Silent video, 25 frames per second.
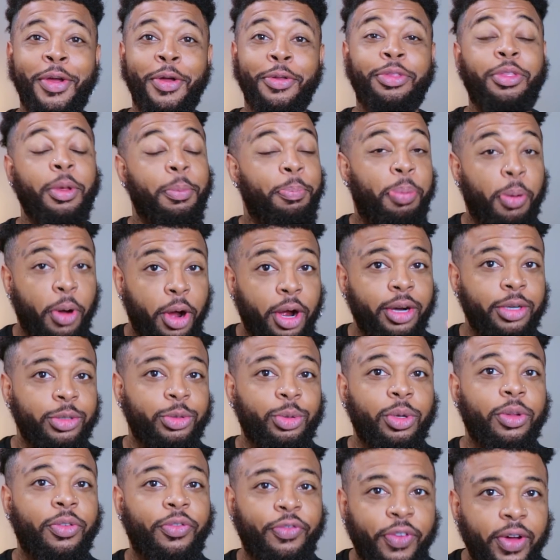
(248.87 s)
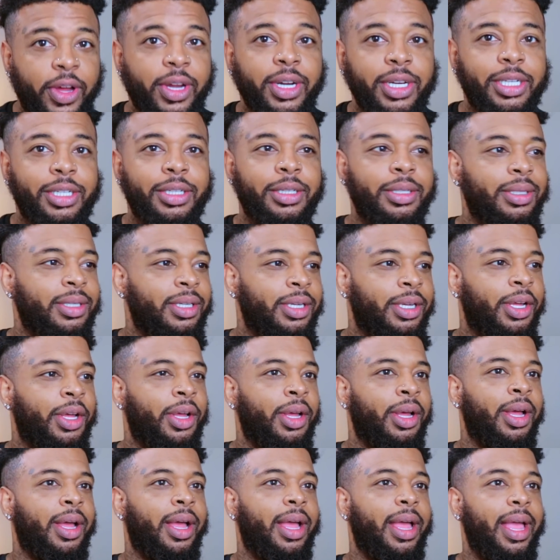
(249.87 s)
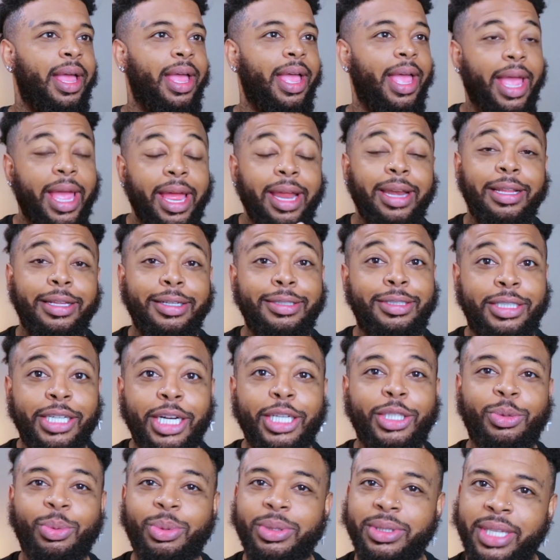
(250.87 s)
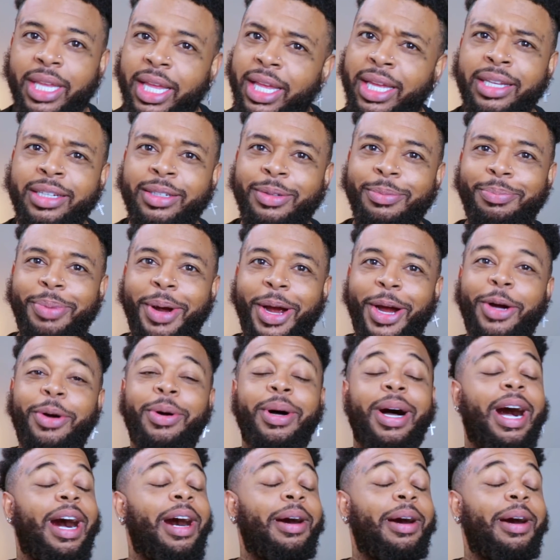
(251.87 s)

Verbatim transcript: The bars was funny. And these shits was hidden, bro.